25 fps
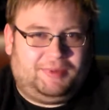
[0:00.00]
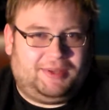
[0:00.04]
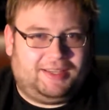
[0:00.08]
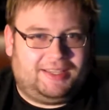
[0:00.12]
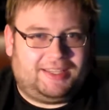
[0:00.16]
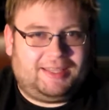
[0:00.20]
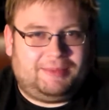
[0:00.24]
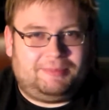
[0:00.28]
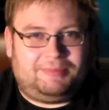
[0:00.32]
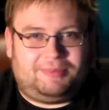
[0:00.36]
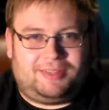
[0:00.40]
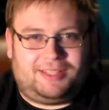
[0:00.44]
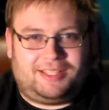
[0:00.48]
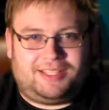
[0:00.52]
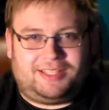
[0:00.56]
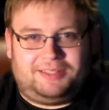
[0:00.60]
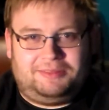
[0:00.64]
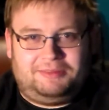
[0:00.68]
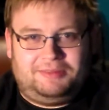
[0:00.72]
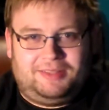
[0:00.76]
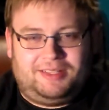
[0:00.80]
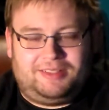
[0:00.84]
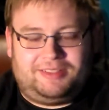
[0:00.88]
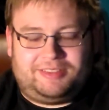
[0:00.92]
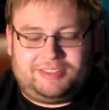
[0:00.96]
but I keep
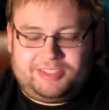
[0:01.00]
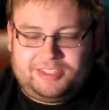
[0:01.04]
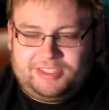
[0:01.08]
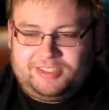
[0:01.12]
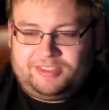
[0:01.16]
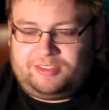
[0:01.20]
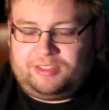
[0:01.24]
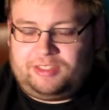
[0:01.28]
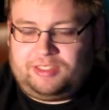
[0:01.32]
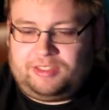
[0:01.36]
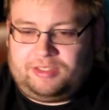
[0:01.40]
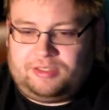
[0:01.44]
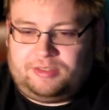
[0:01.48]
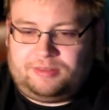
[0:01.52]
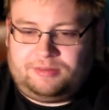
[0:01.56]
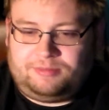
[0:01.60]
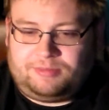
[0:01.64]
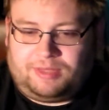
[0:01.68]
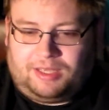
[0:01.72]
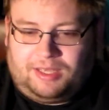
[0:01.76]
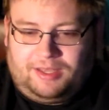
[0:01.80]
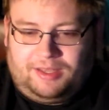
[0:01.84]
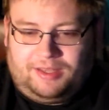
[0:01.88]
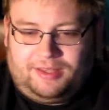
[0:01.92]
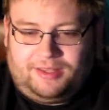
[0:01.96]
thinking that cheesy
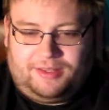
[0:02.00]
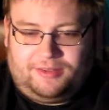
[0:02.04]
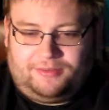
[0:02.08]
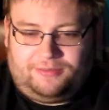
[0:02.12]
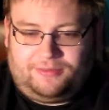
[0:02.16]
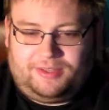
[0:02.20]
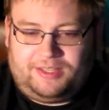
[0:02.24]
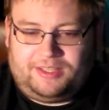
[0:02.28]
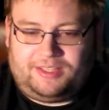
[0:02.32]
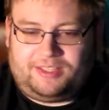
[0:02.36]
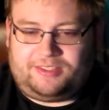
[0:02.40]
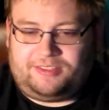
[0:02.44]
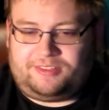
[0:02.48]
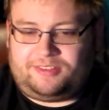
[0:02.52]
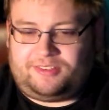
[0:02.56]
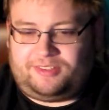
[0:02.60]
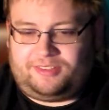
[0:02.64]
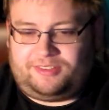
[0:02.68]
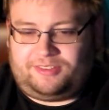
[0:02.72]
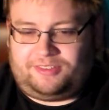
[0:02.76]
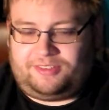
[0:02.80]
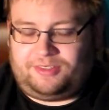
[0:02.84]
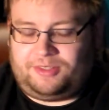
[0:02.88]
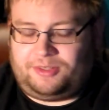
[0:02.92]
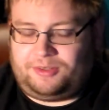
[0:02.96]

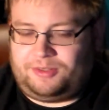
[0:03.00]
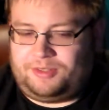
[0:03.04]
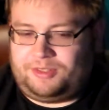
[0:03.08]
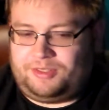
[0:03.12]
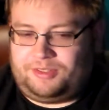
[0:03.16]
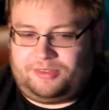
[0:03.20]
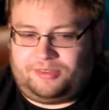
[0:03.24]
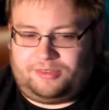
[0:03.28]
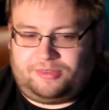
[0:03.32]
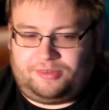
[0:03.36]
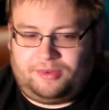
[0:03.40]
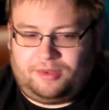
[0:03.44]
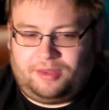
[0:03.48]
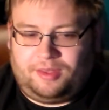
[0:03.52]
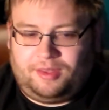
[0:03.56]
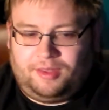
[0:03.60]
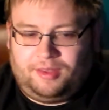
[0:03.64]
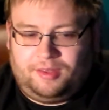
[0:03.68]
fantasy series.